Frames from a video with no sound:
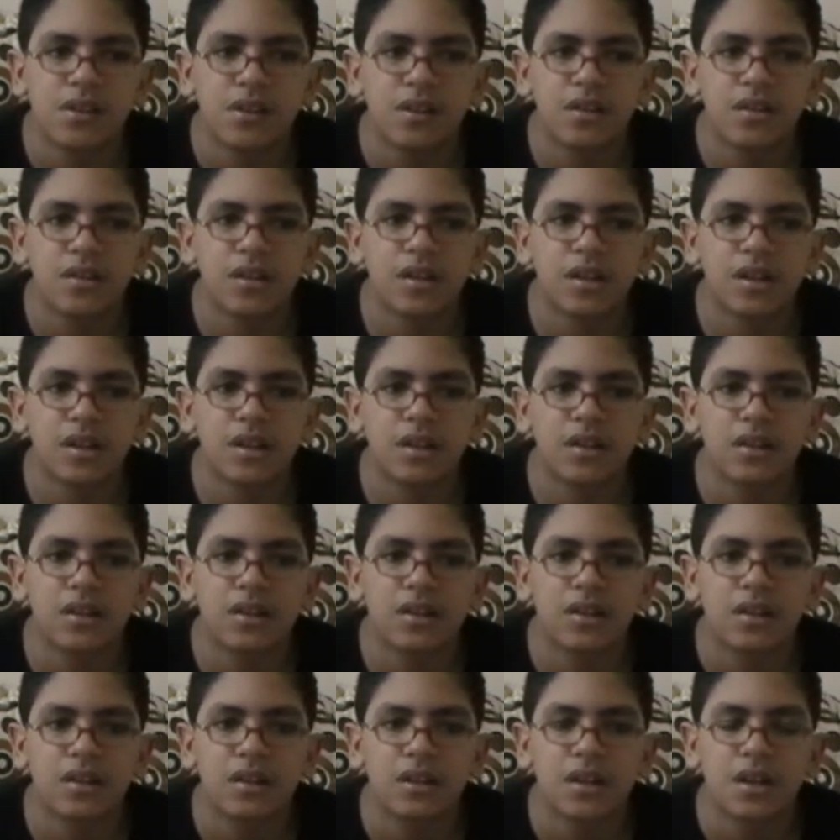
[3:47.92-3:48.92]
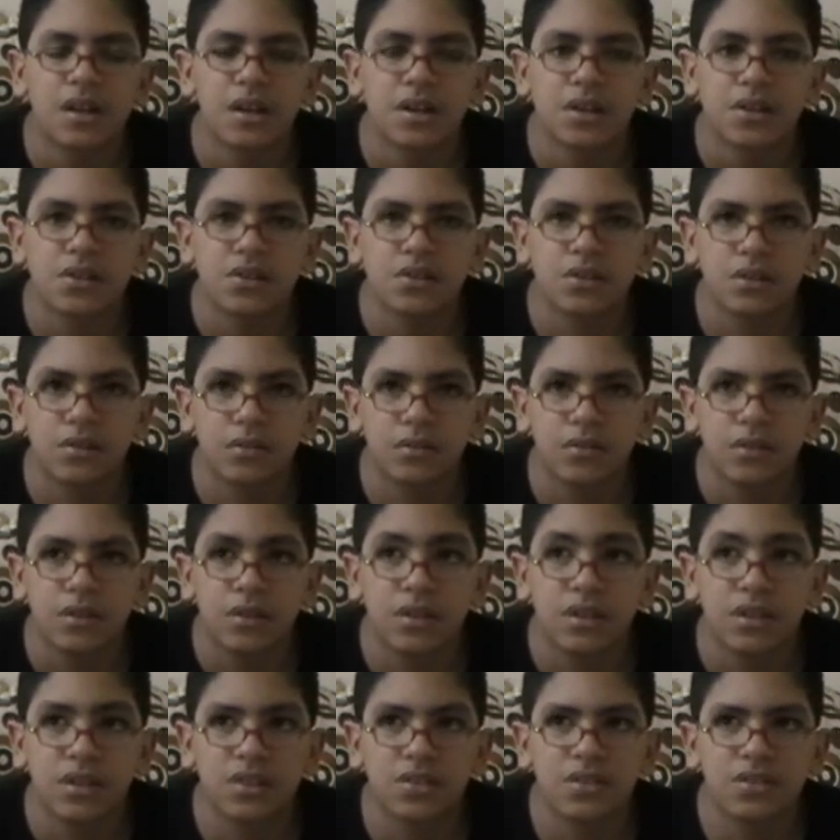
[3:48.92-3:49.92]
okay. So
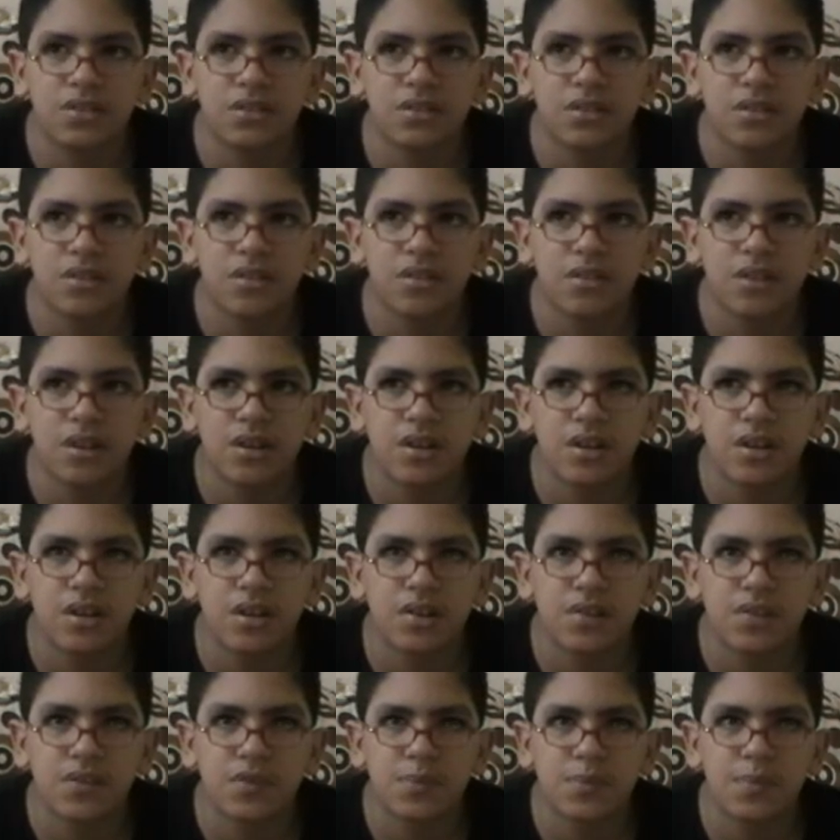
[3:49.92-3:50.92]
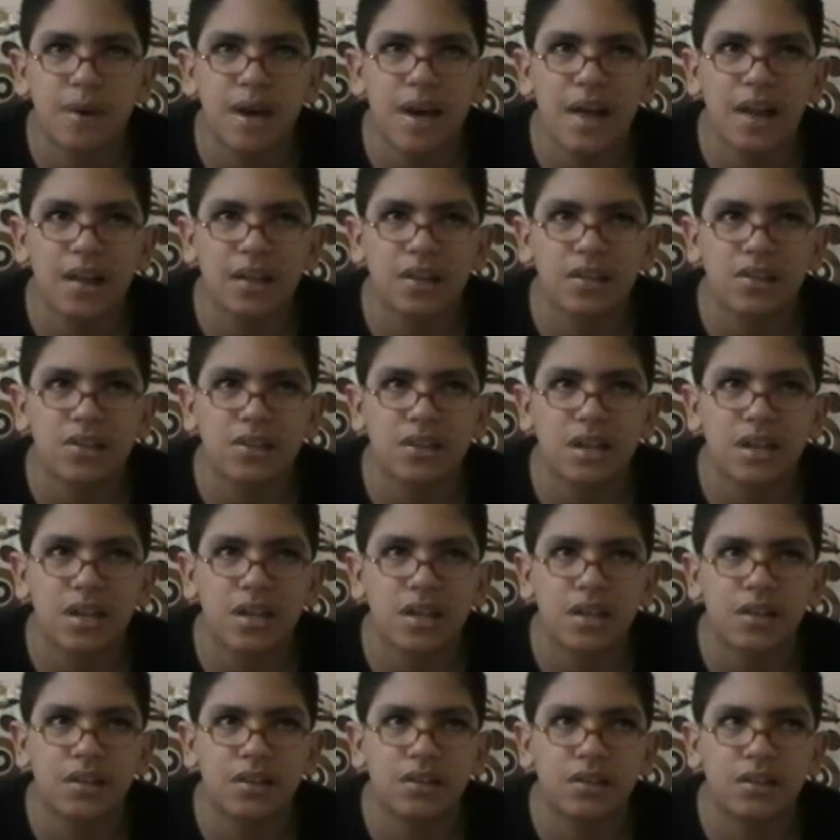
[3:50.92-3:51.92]
he took her in his palace, and
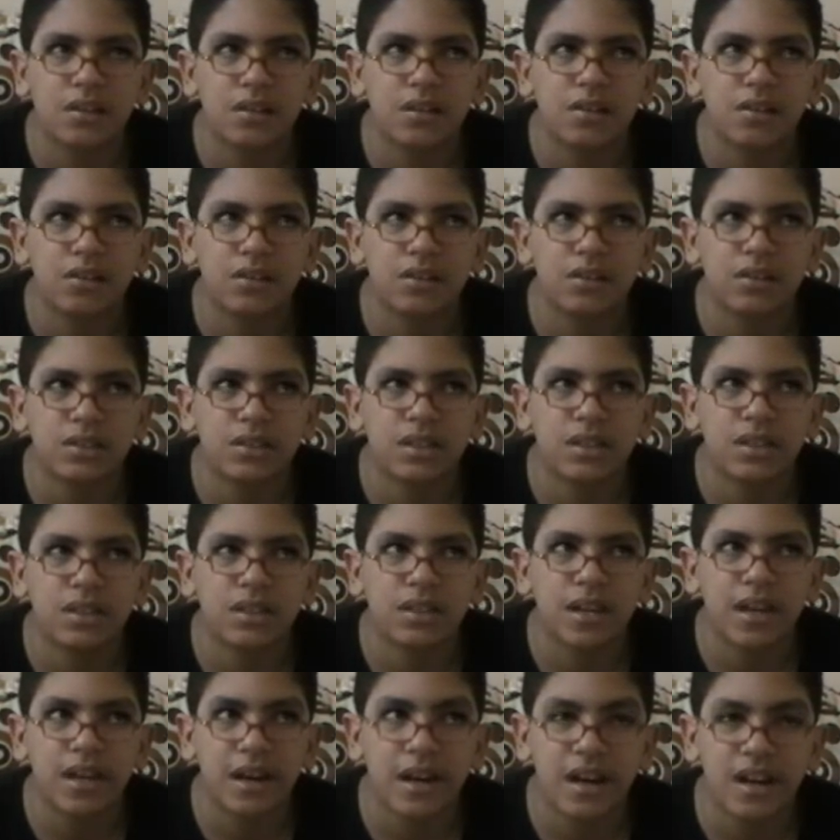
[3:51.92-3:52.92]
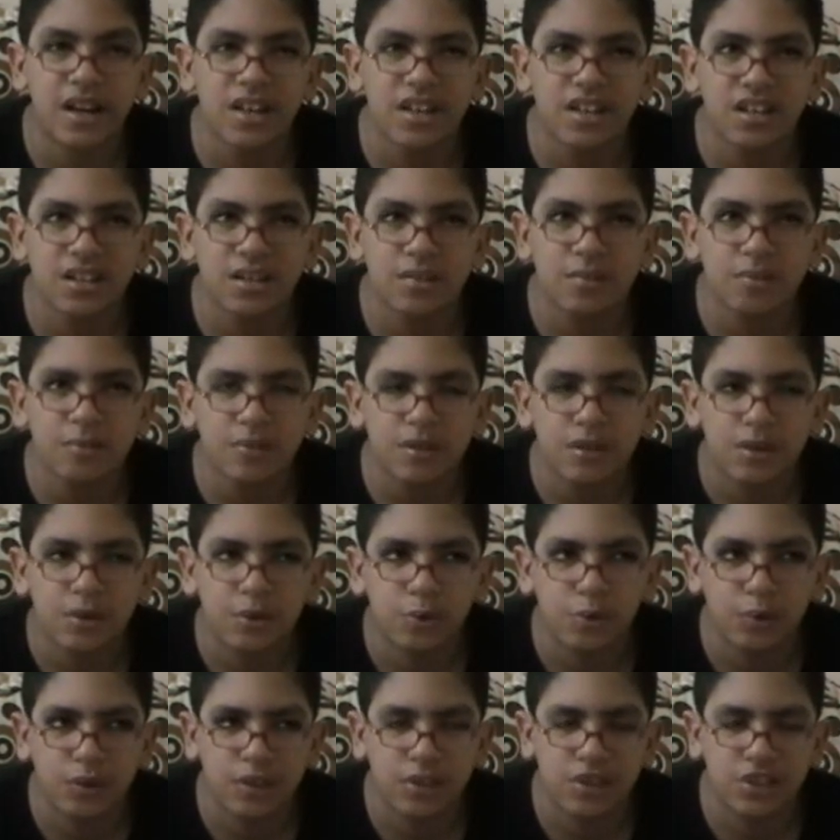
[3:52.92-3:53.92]
the girl said, can I come?
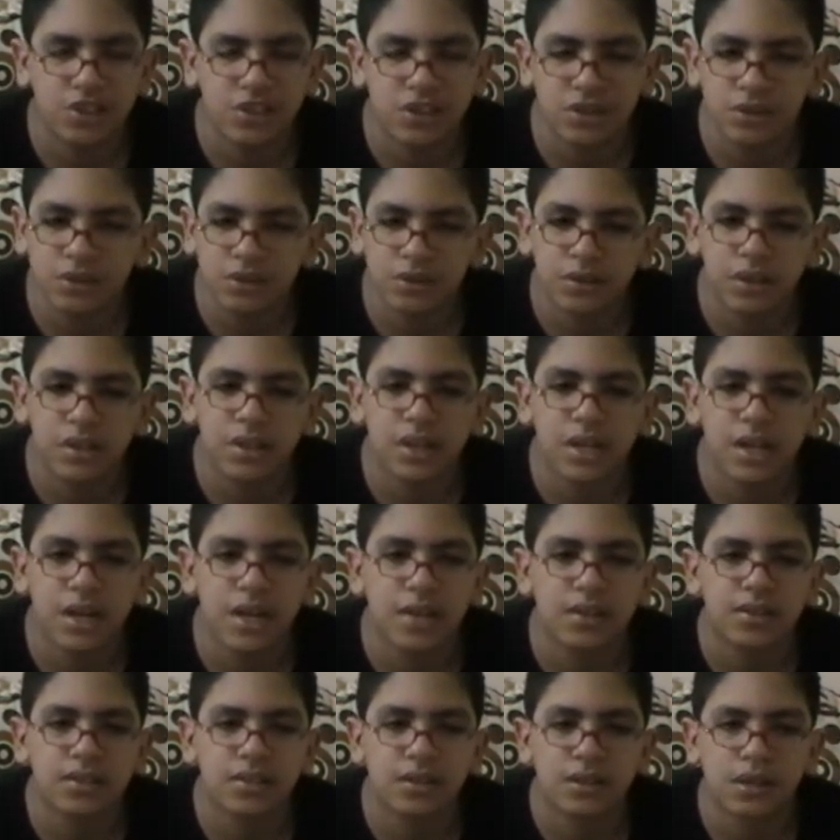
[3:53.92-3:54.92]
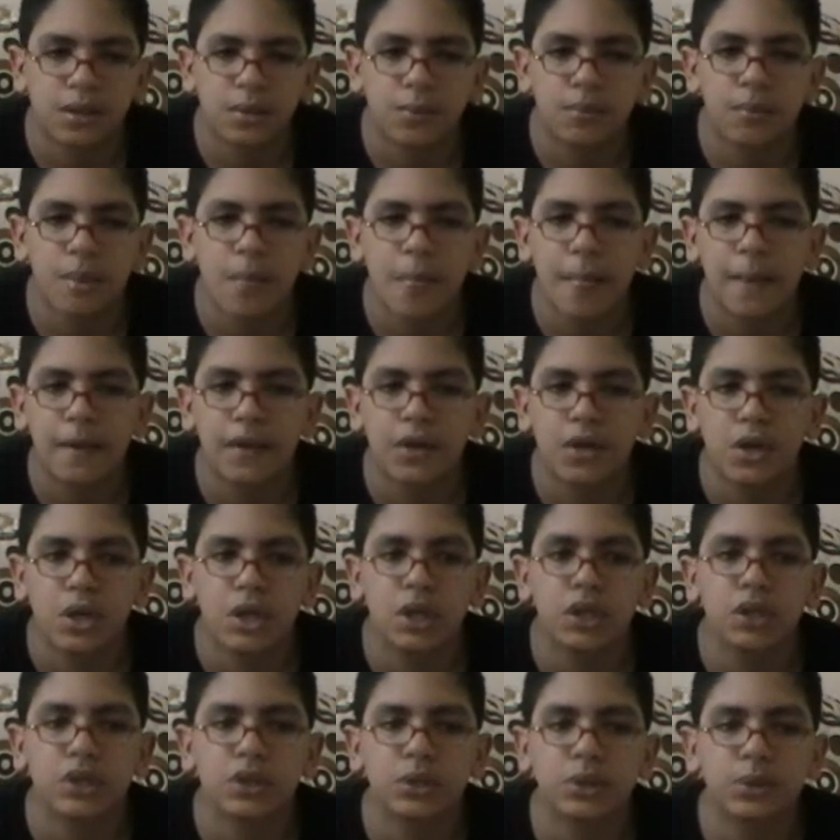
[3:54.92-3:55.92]
Well, she already hated him.
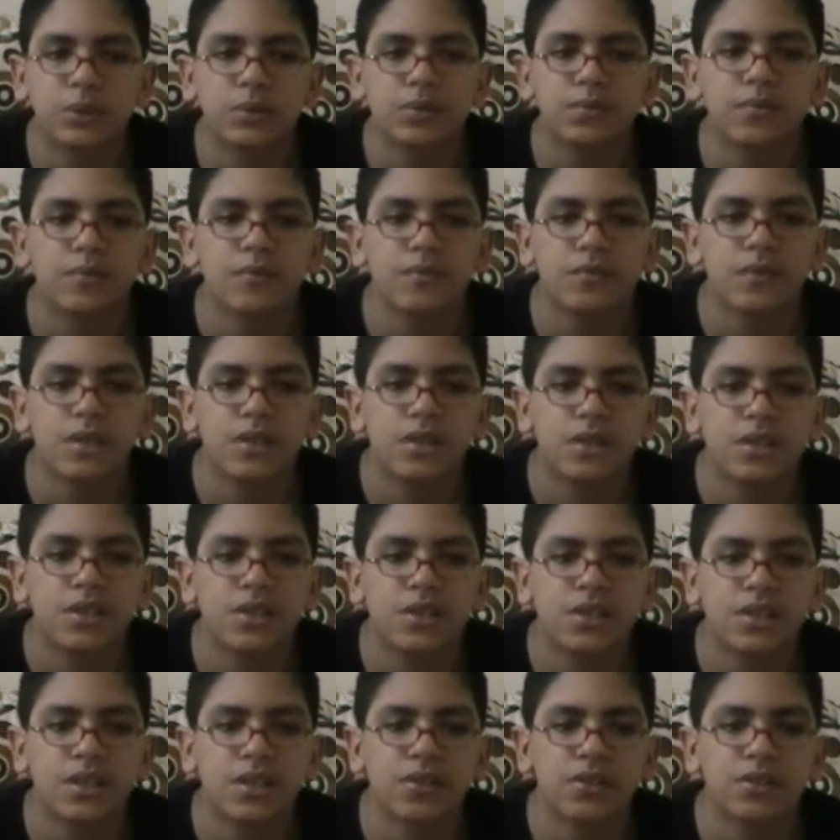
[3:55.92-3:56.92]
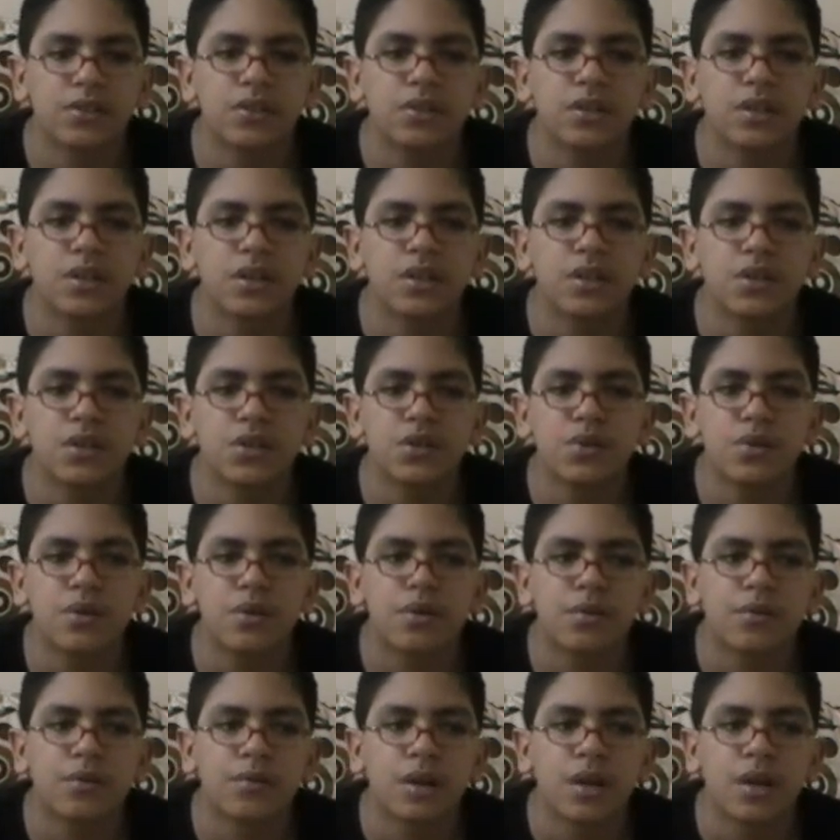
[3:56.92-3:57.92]
So he said, okay, sure.
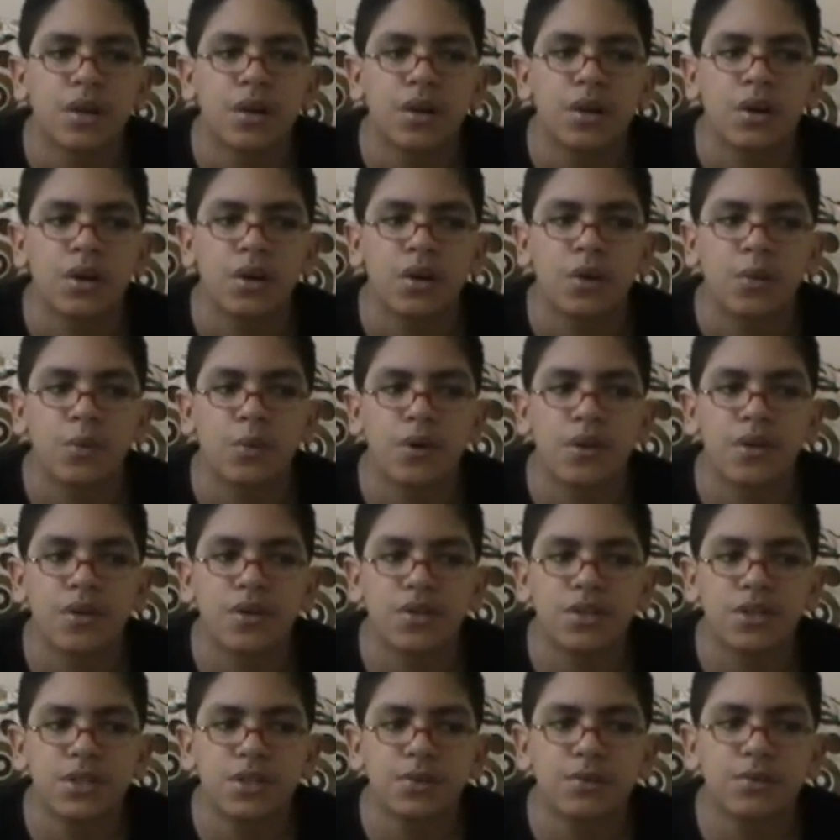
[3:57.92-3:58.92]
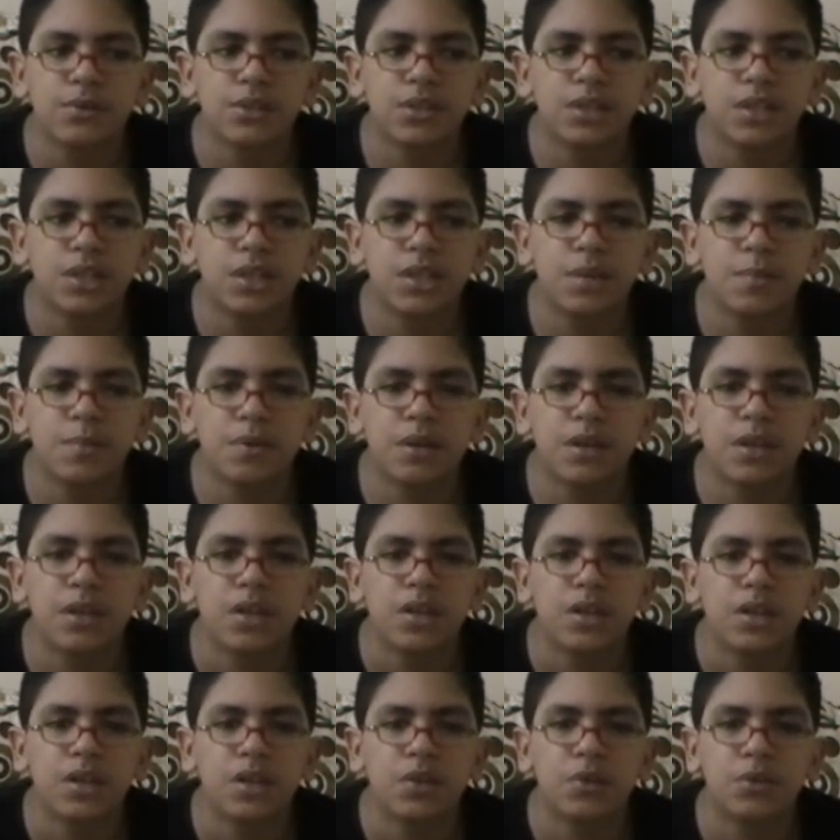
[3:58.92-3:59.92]
When she was sleeping,
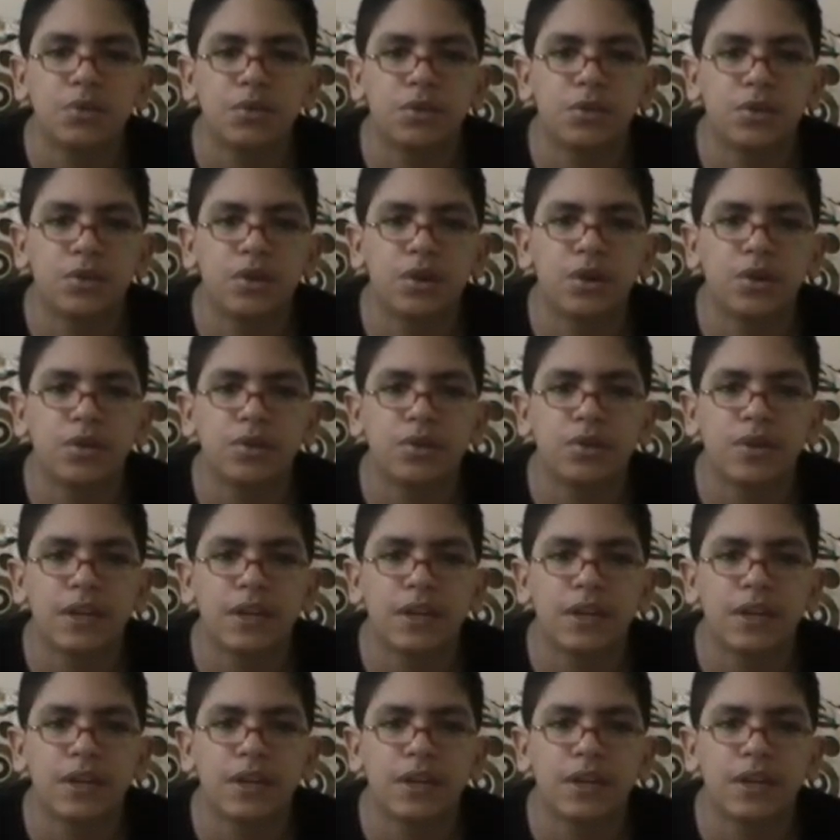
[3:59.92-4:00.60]
he would go to